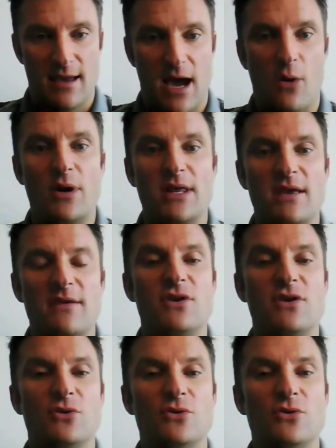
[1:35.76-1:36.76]
I want to give
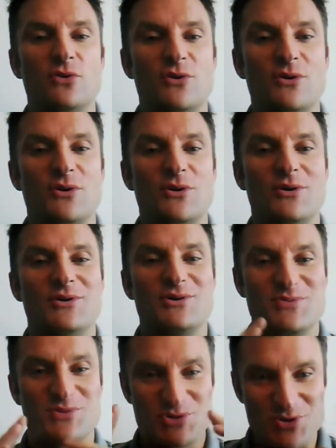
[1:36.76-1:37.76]
you
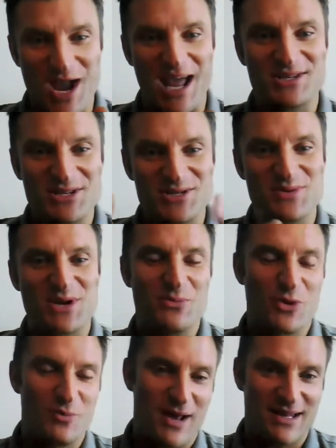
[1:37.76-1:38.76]
some strategies to become
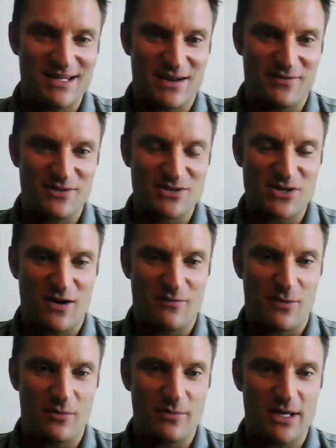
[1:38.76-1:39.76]
more mentally tough in
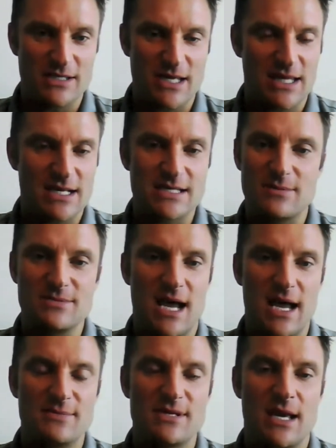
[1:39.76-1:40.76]
softball, because I think
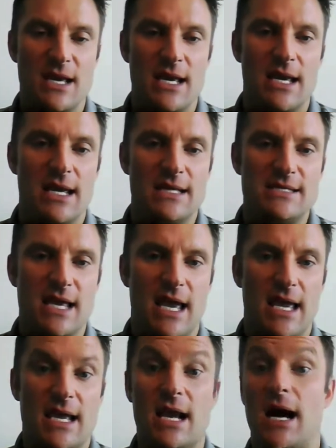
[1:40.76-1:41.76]
sometimes it's
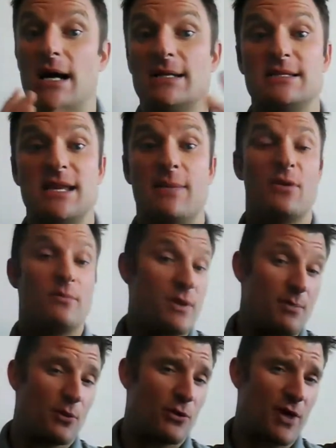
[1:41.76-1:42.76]
a concept that
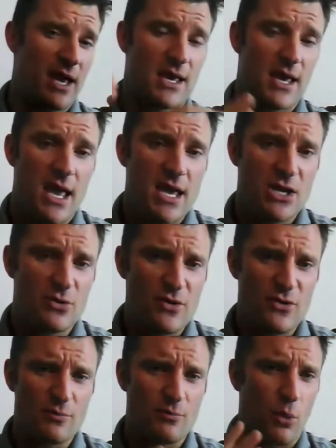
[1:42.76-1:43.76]
people think you're
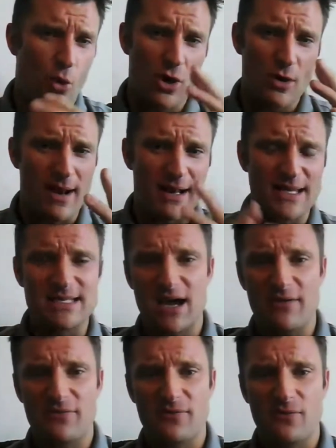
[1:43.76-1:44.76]
either born mentally
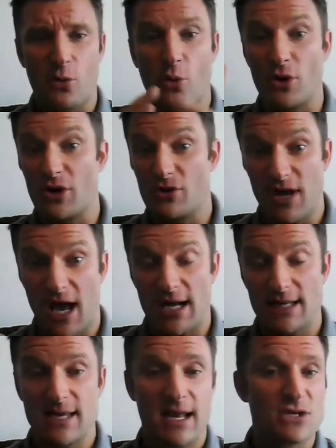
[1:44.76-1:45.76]
tough or you're
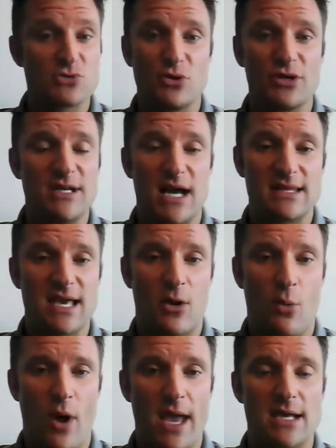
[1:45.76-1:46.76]
not. And it's really not
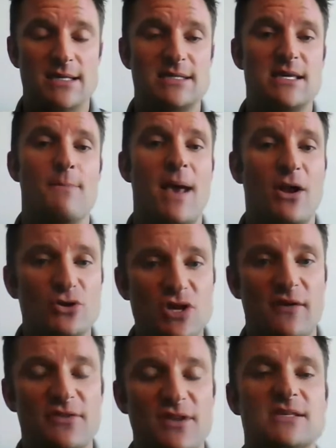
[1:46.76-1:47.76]
that way. You see, mental
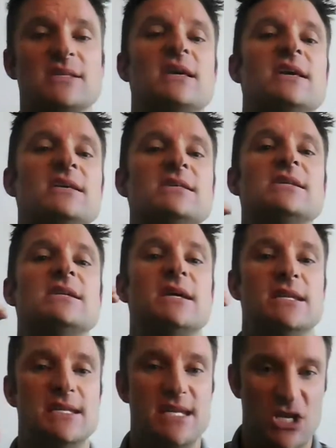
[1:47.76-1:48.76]
toughness is
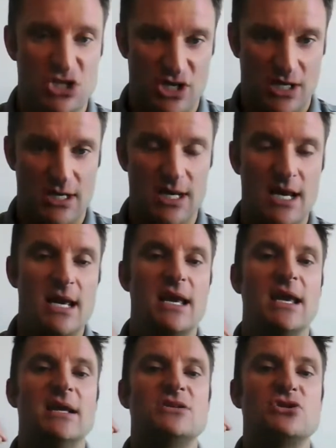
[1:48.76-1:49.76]
conditioned.
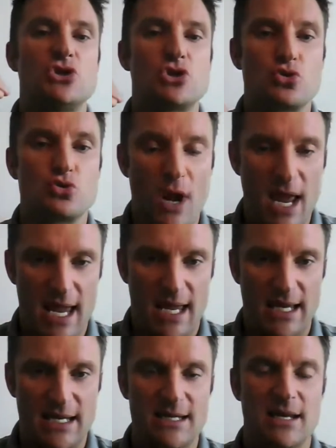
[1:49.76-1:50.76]
It's
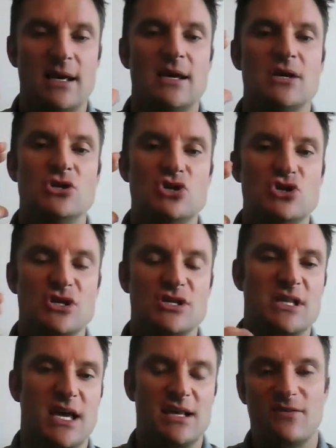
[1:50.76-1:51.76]
trained
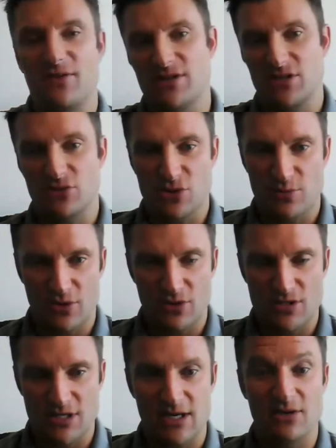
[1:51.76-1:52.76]
just like the physical
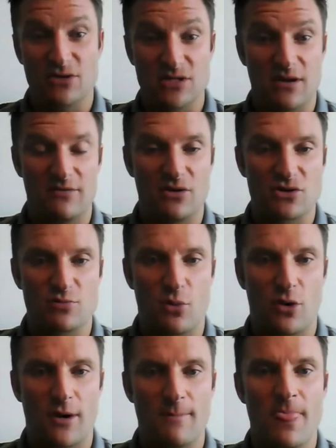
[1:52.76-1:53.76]
skills of your
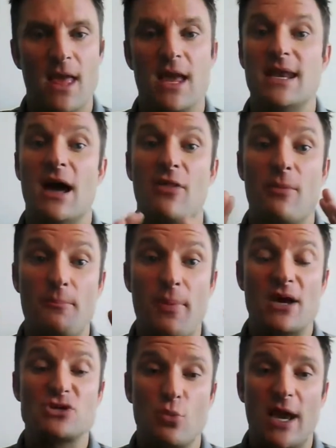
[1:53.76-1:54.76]
sport. Now, the
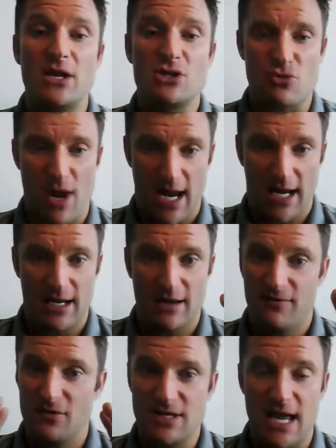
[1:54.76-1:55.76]
best way to train, and
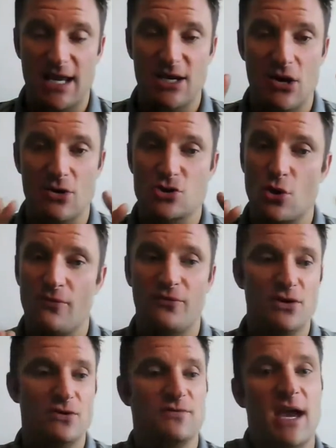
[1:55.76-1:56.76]
if you're taking notes,
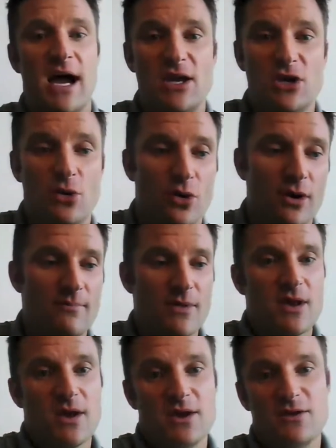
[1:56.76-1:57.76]
hopefully you've got your
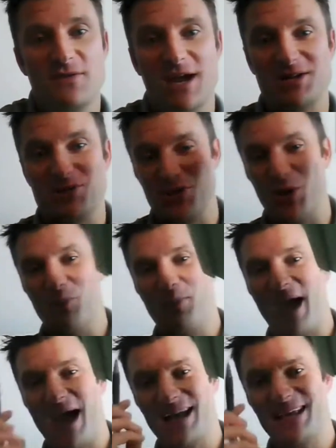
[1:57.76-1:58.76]

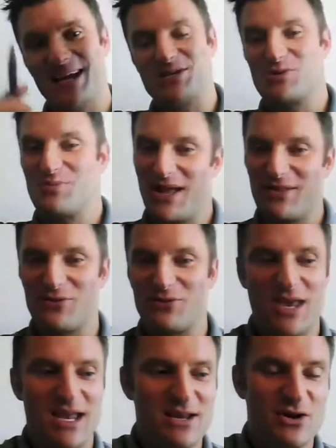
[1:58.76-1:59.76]
notepad and your pencil
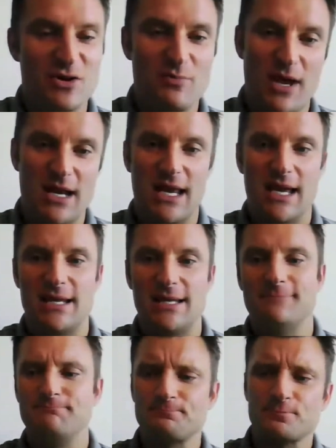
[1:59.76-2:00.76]
handy or your pen handy.